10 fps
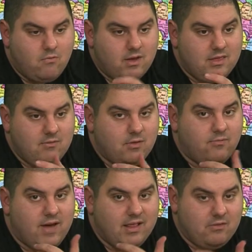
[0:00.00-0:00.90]
once he was
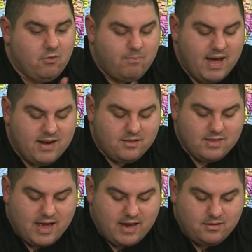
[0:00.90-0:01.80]
finally
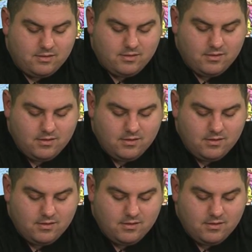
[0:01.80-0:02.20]
roboticized,